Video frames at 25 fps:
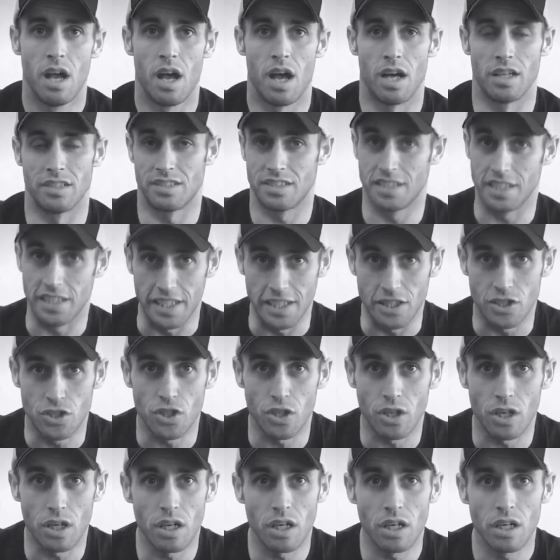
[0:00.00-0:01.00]
a
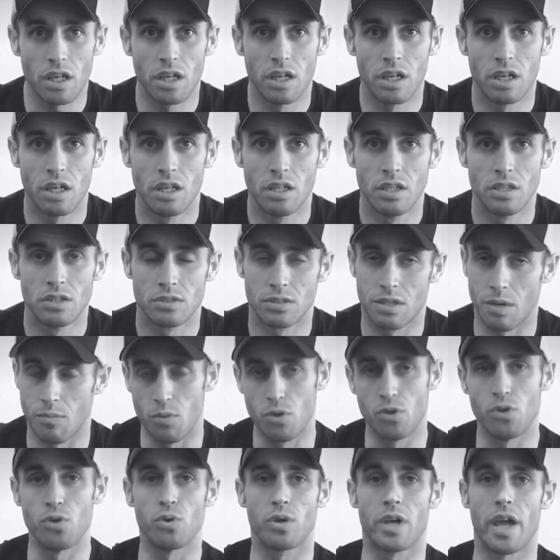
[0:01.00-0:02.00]
teacher,
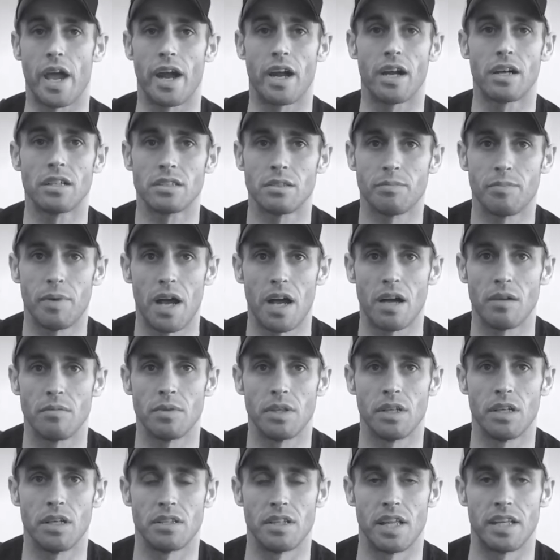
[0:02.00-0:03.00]
someone who cares about
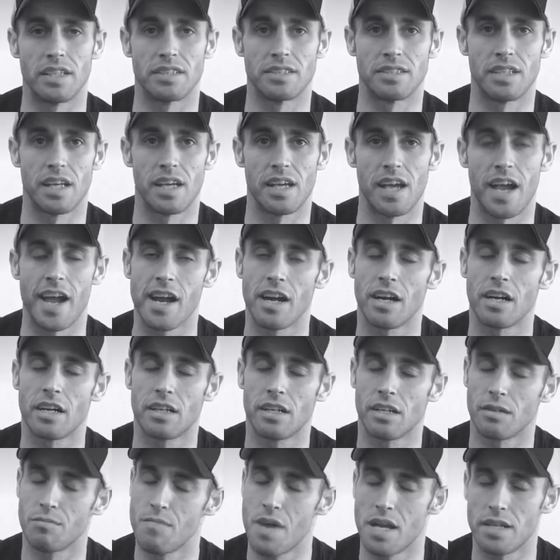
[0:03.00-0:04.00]
me, and they say,
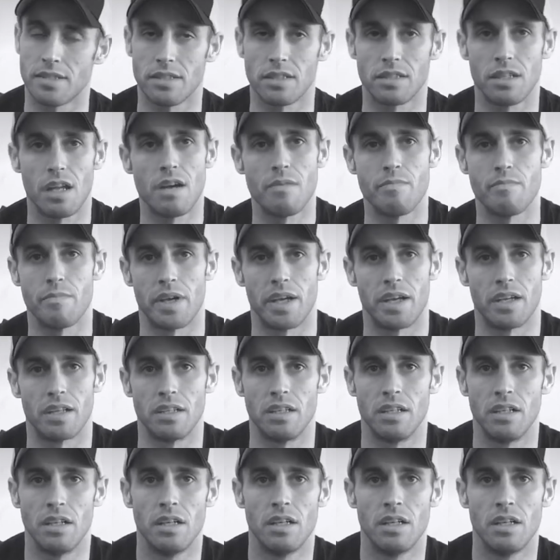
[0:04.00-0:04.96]
Eric, you're messing up, man.